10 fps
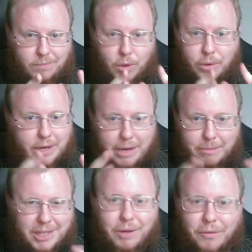Tolkien
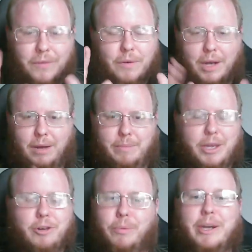himself um,
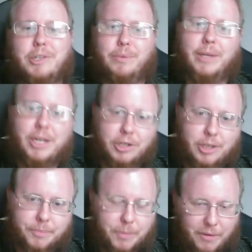interracial
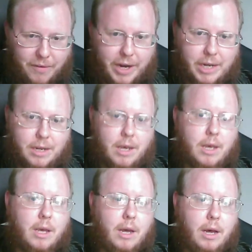relationships that we find
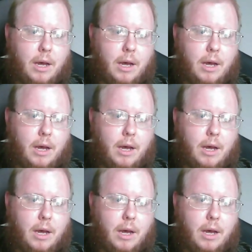uh,